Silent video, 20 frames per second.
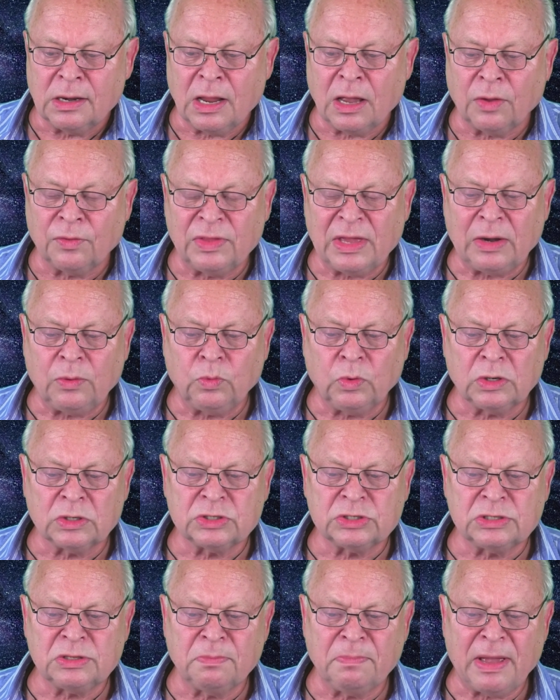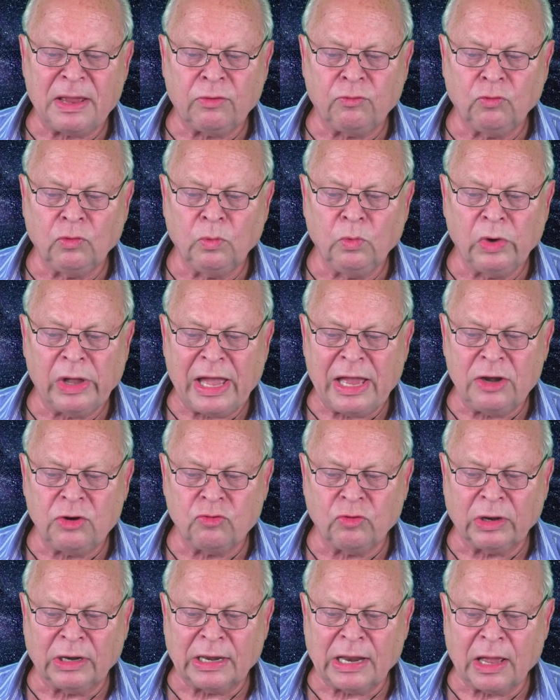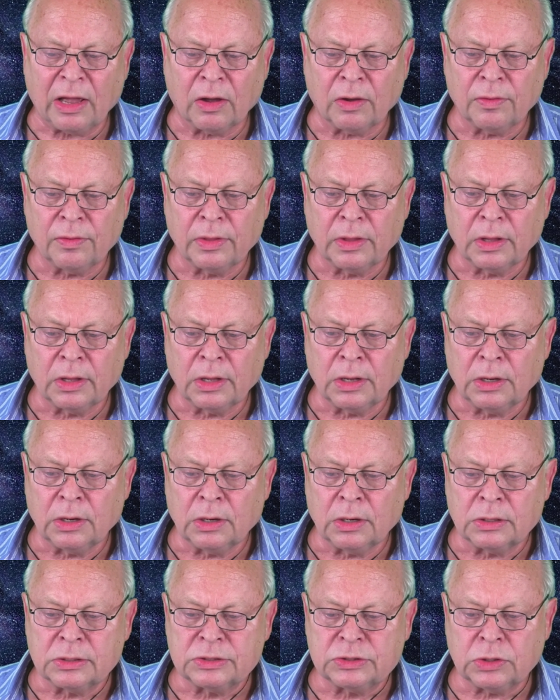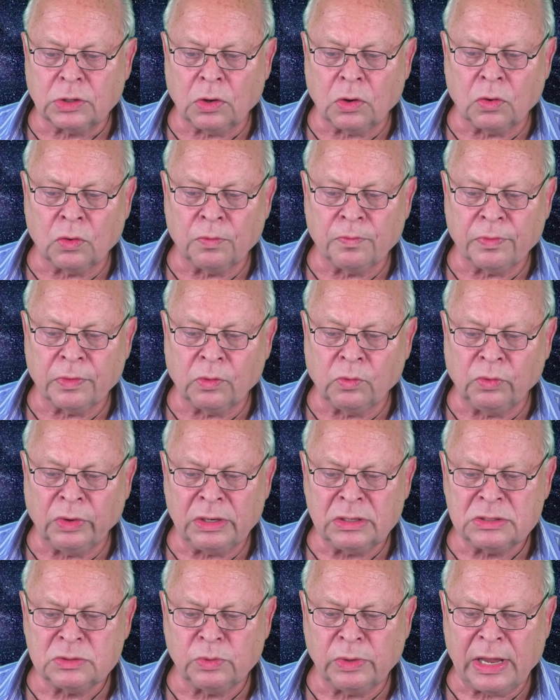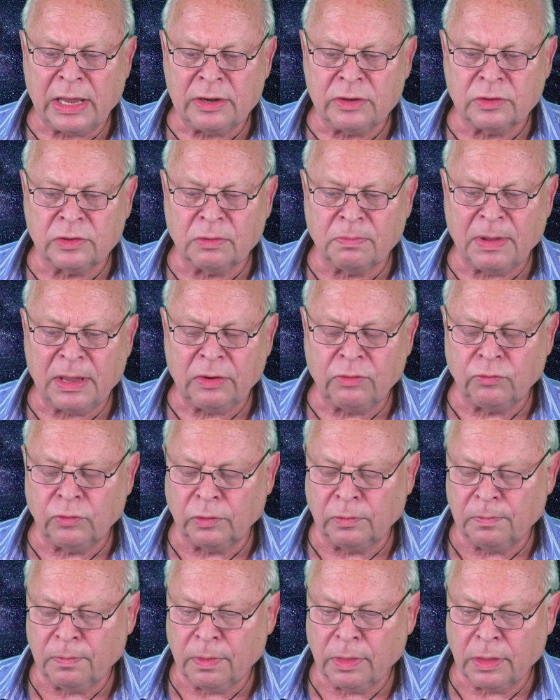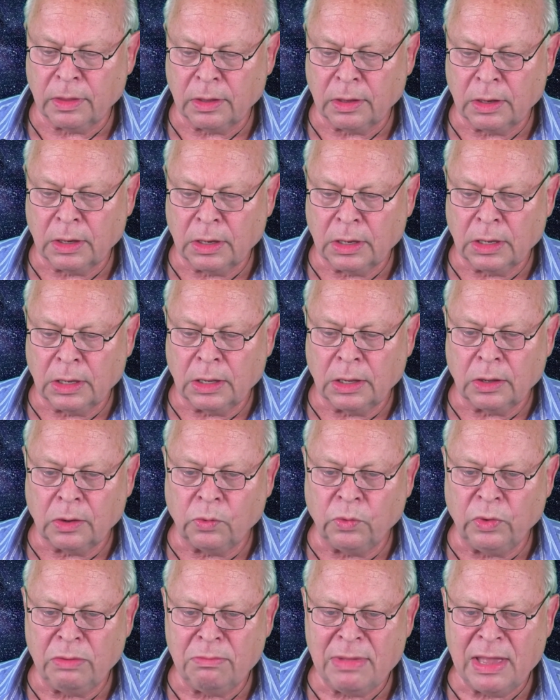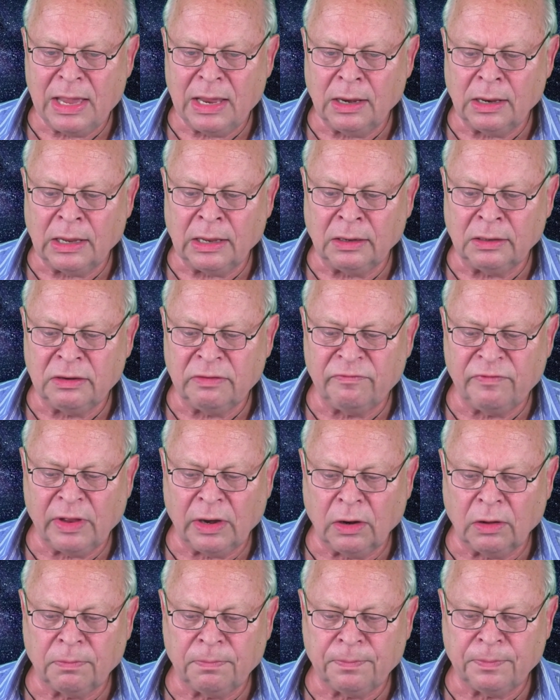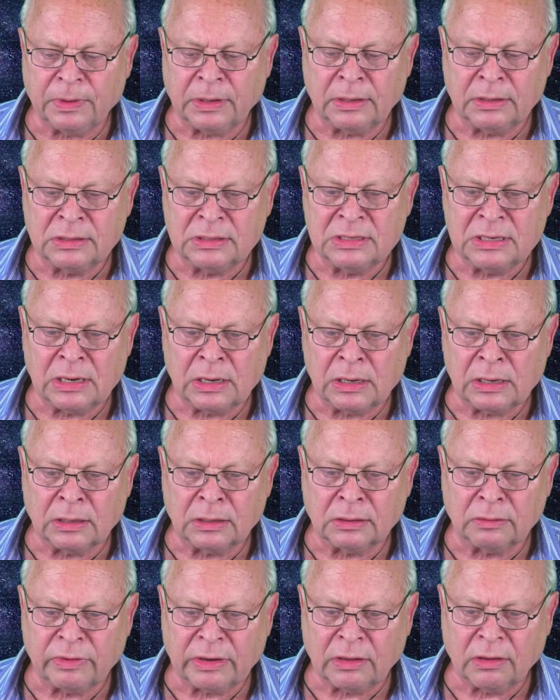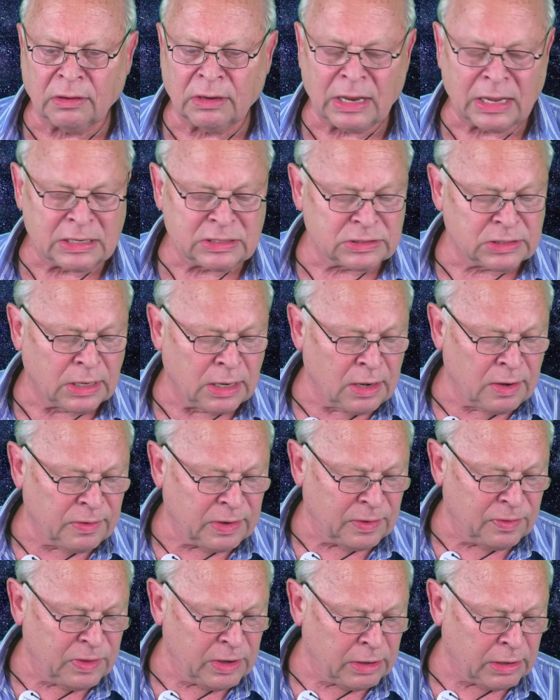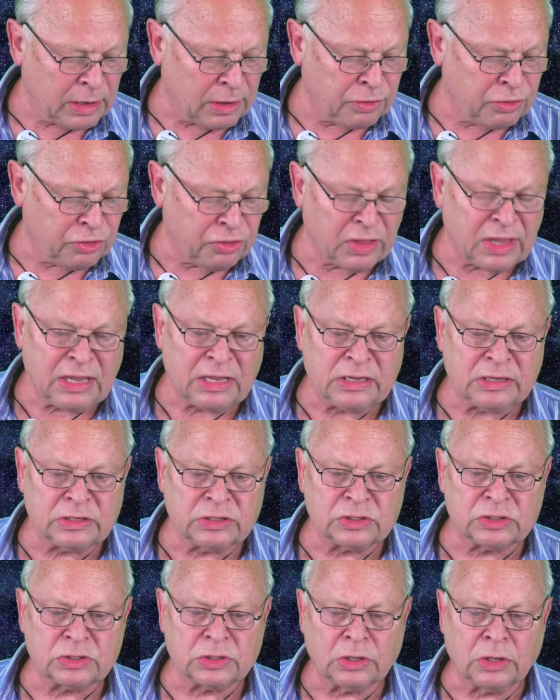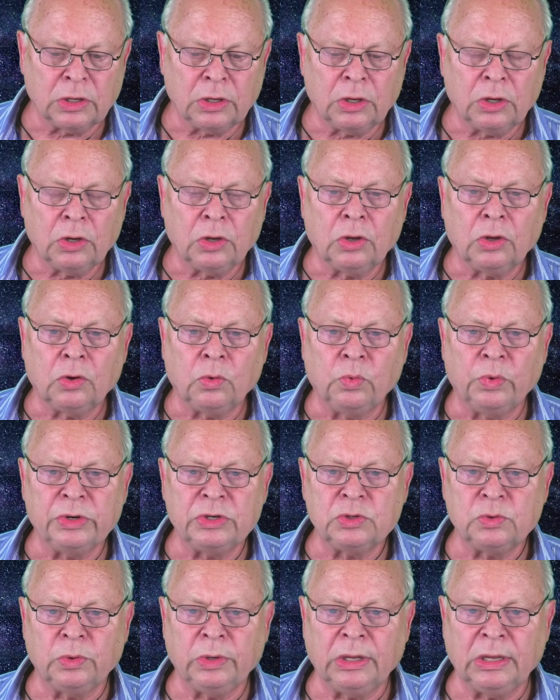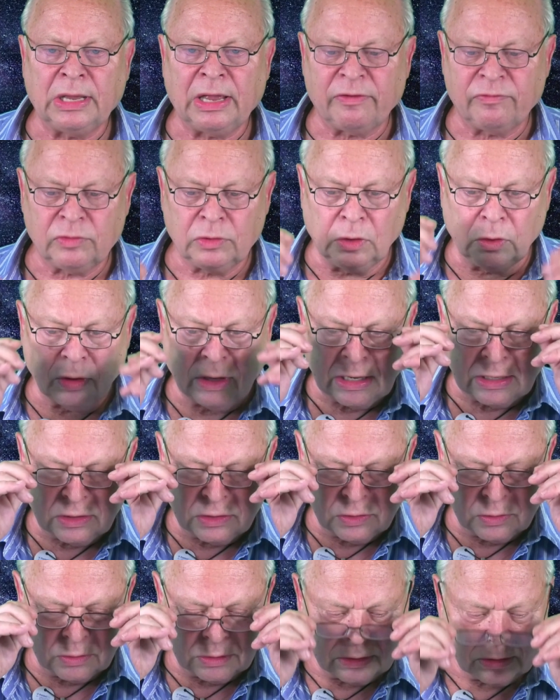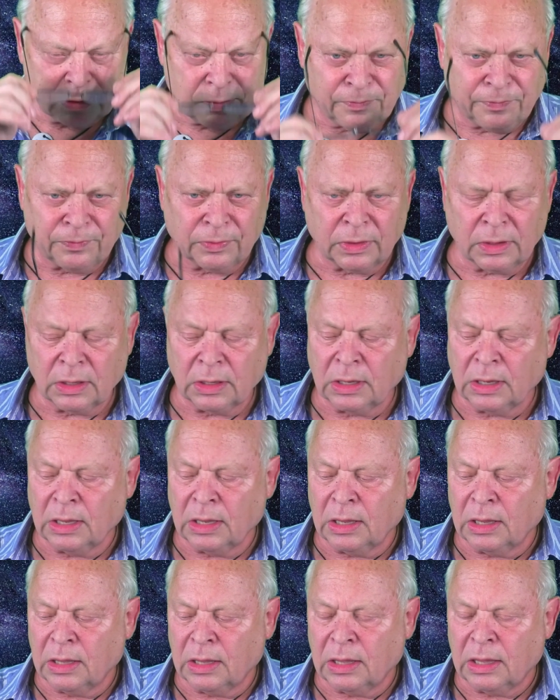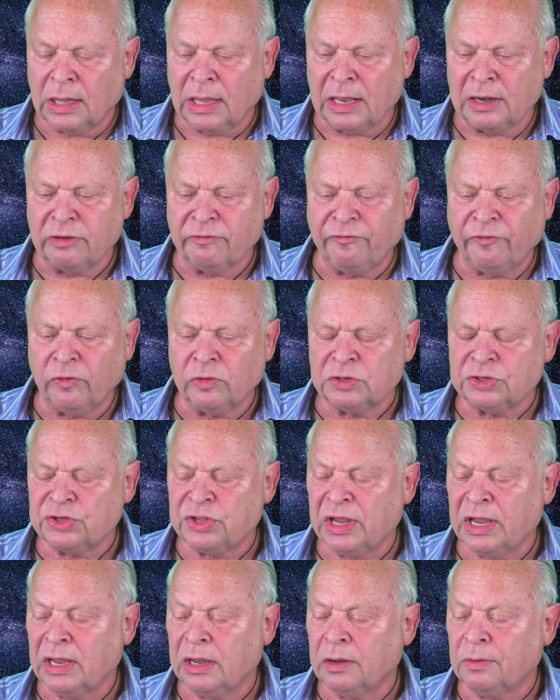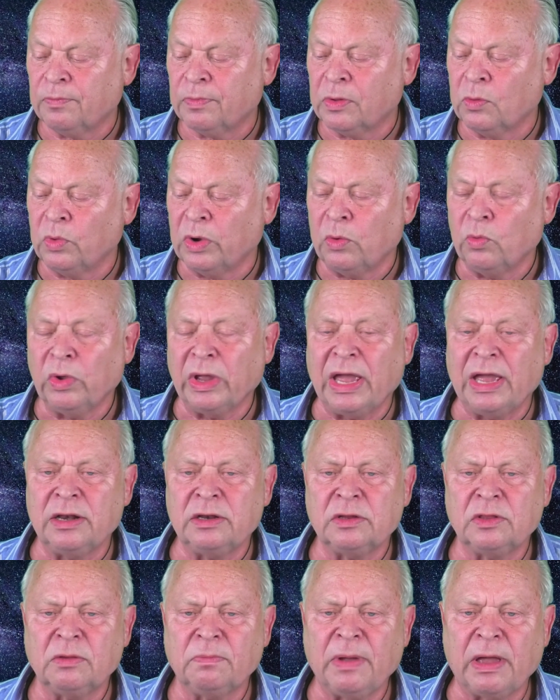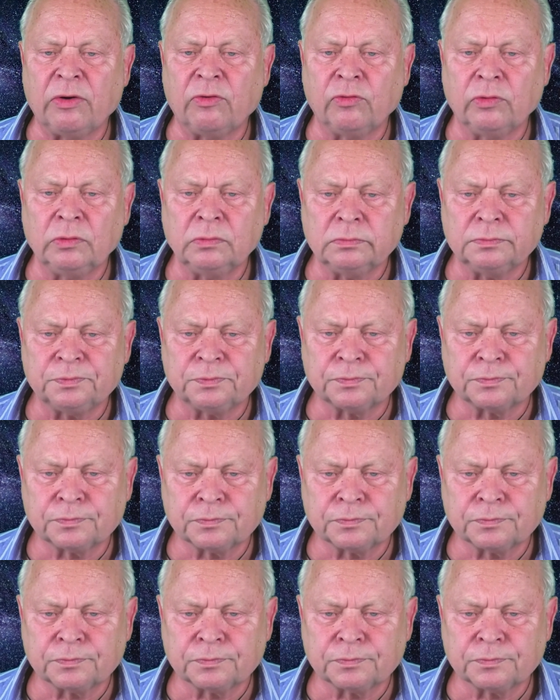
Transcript: Now that was the bedroom we're entering now. So once we enter the bedroom, we may develop and recognize that there are things which we have to look into. And the first thing when we enter the bedroom